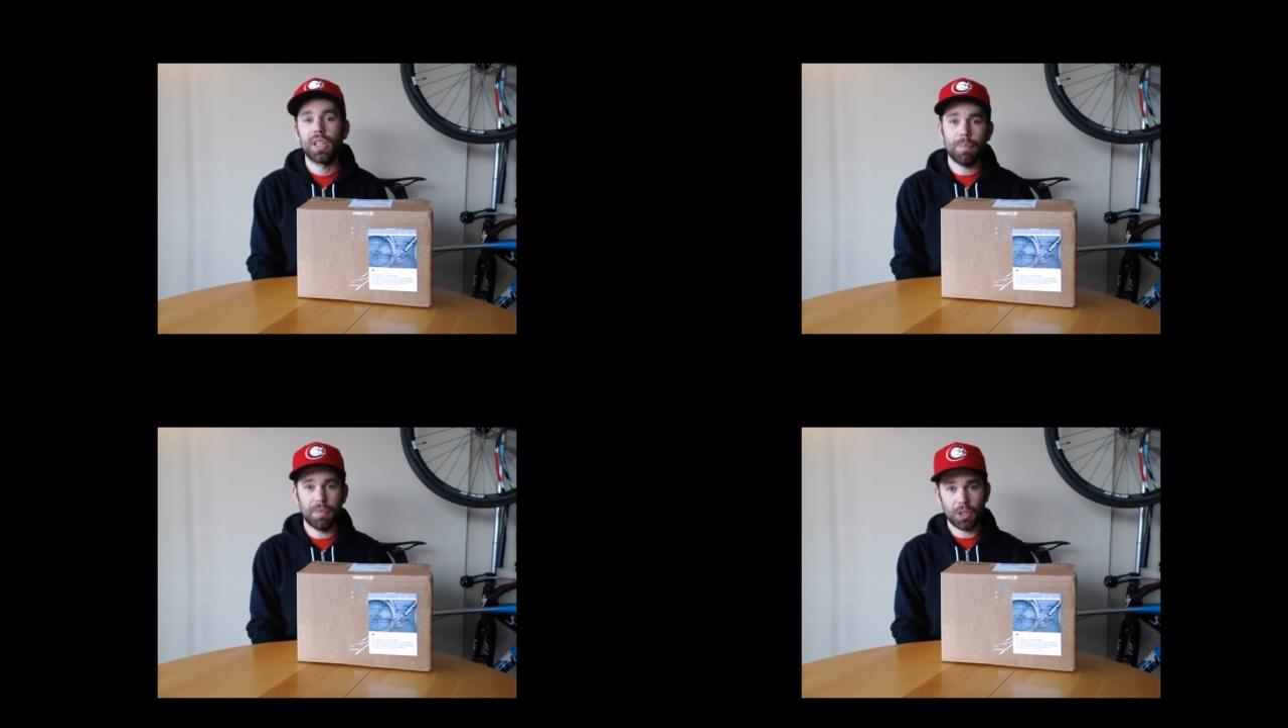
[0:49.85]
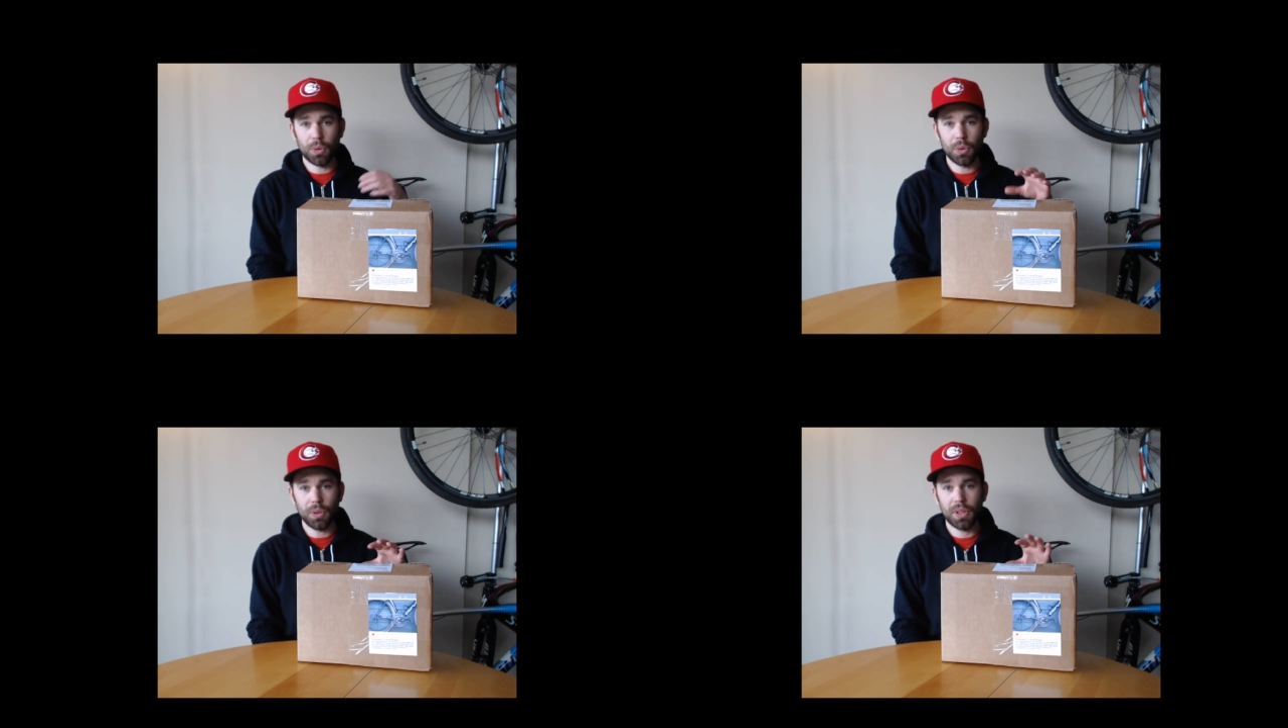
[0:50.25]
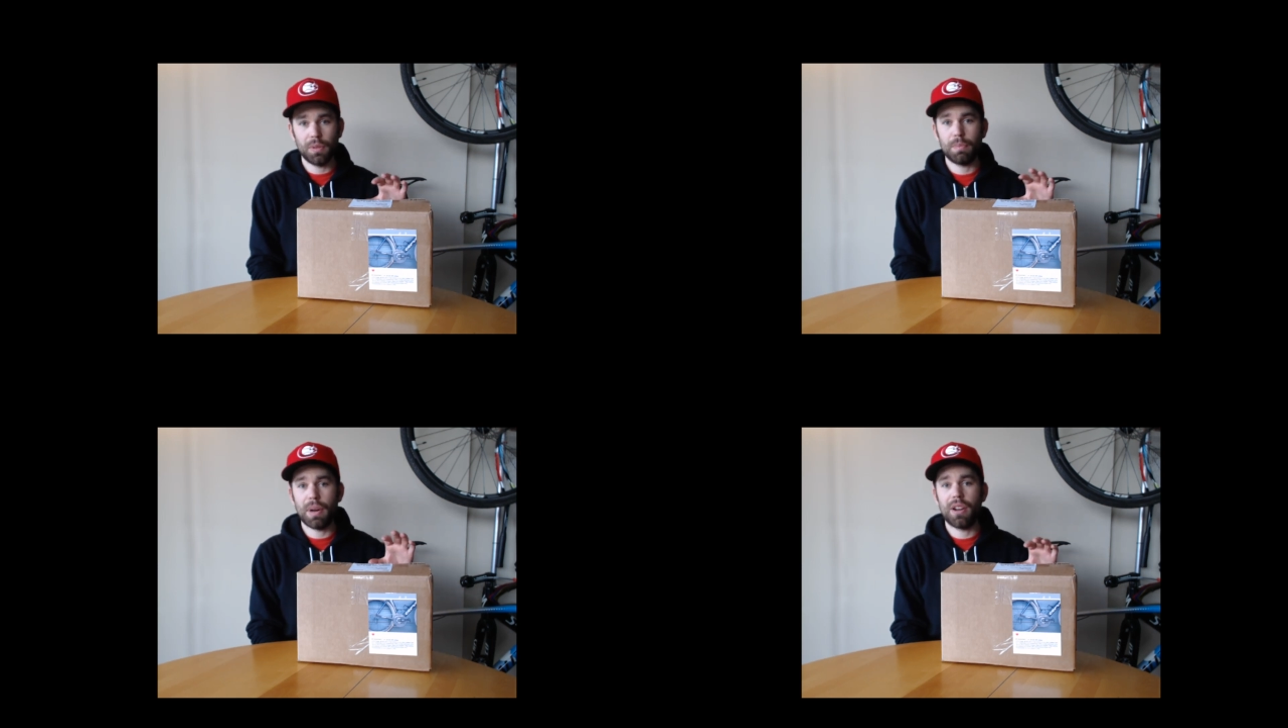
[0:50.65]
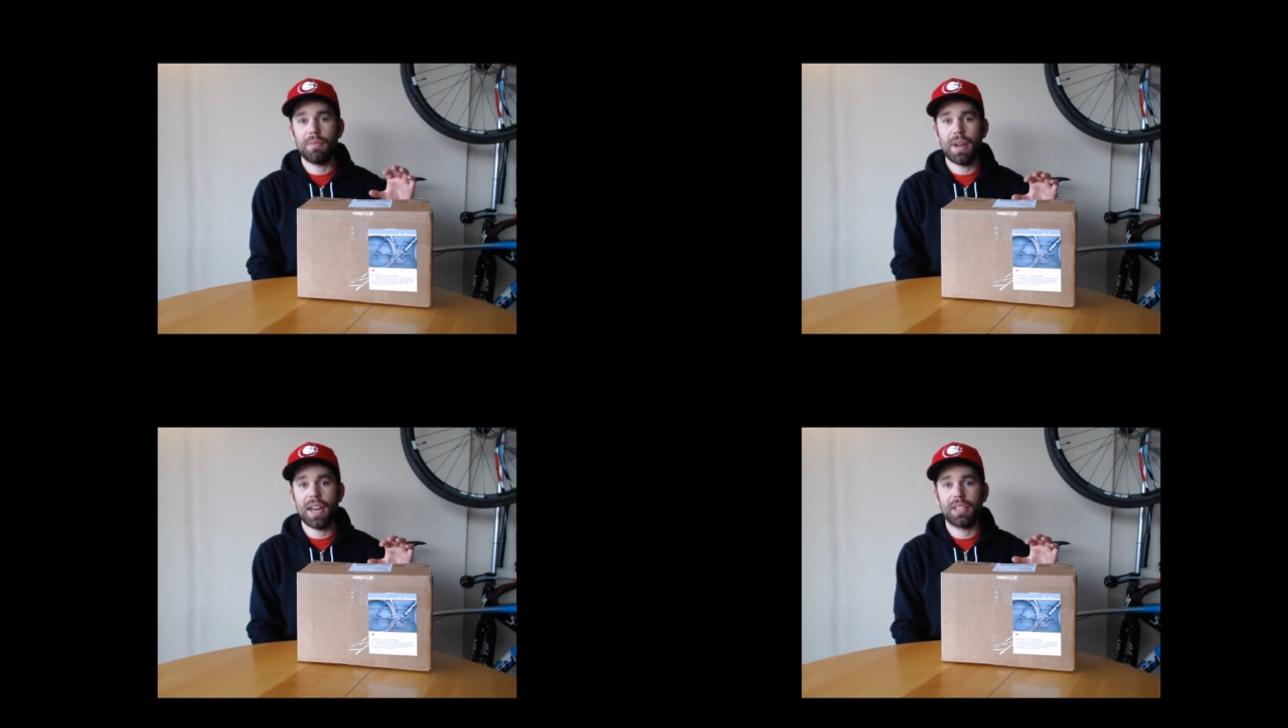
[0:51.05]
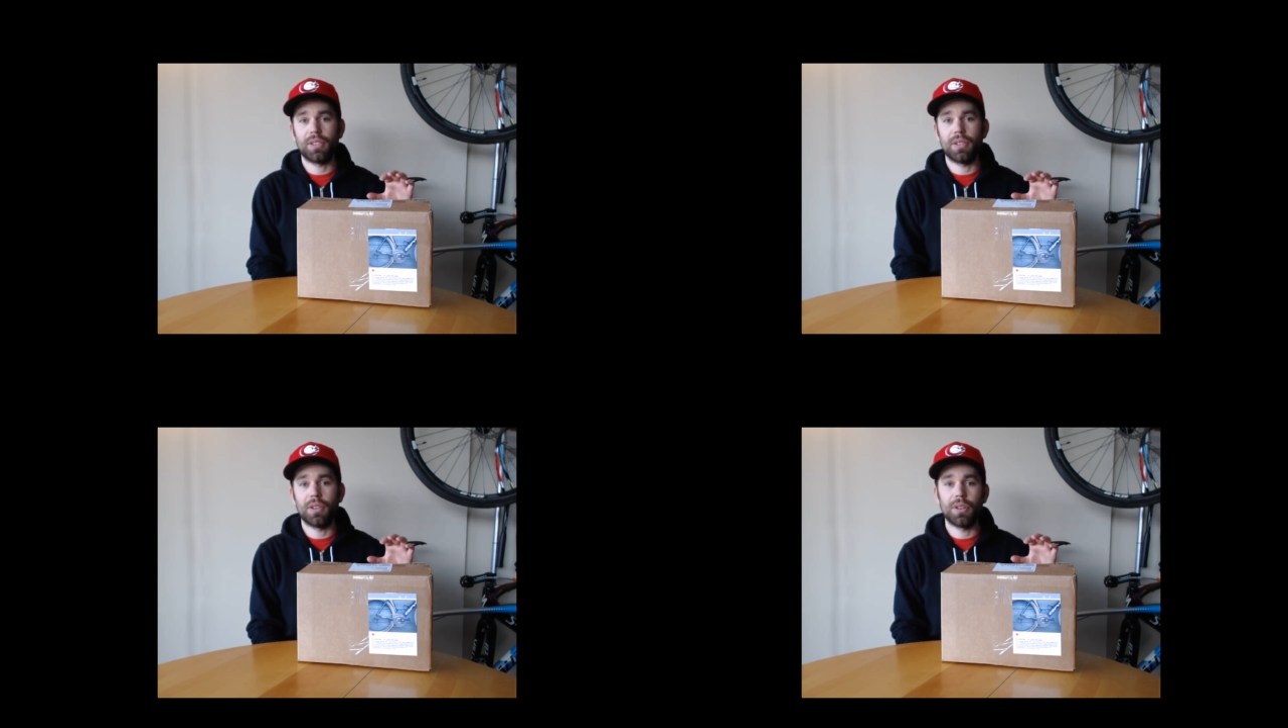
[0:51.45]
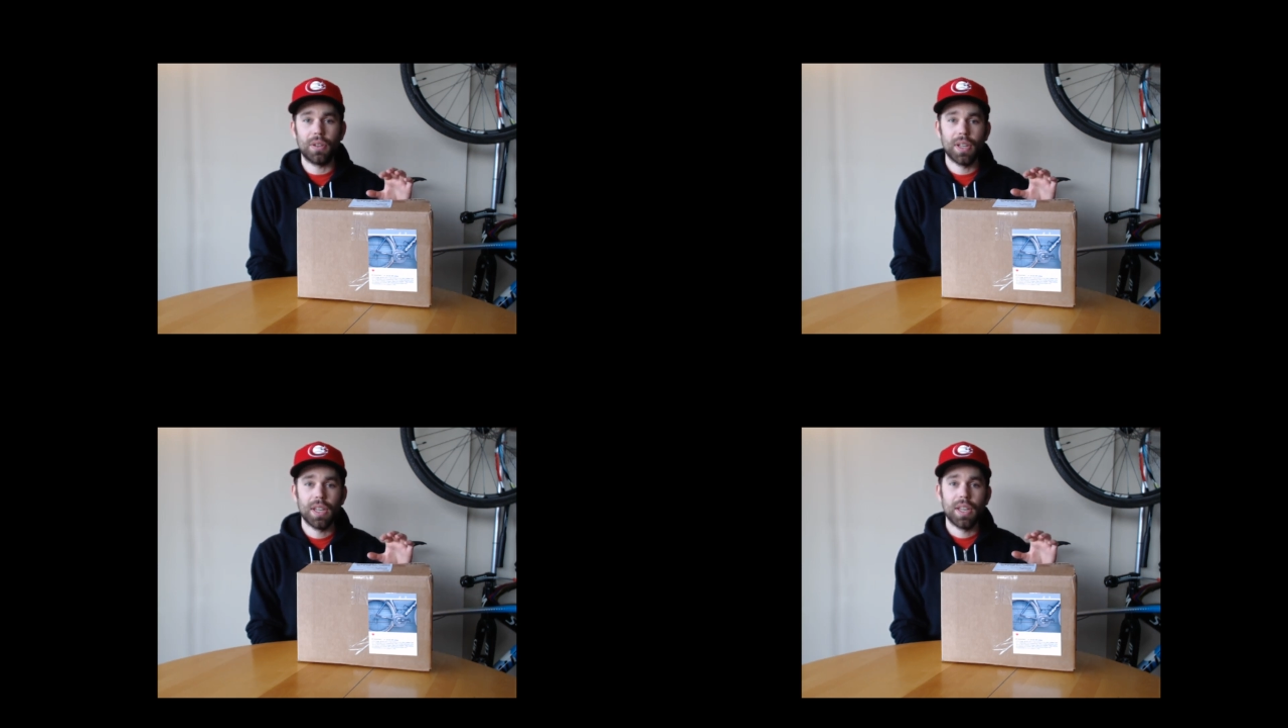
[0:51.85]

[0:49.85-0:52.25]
The cool thing with Power2Max though